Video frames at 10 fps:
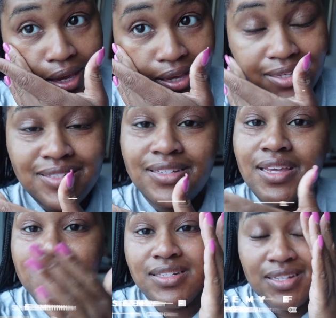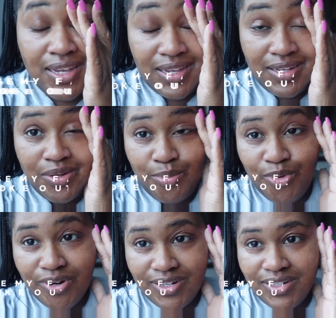Hey, it's the next day. Good
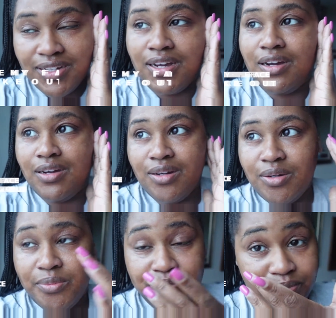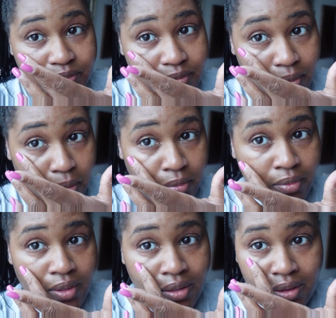morning. Um,
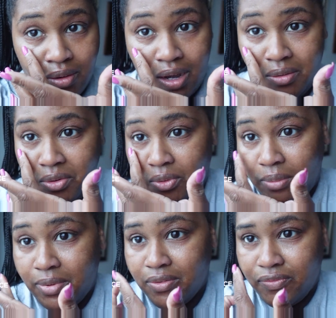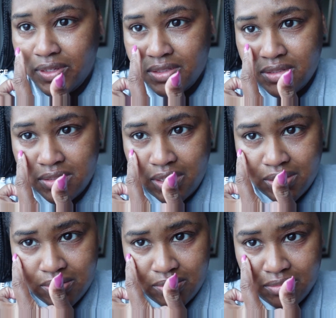I don't know why my face is like
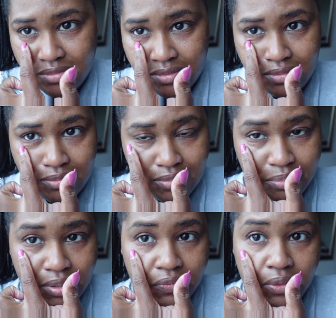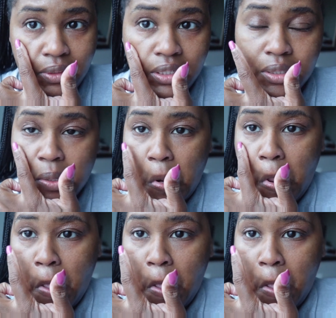puffy right here.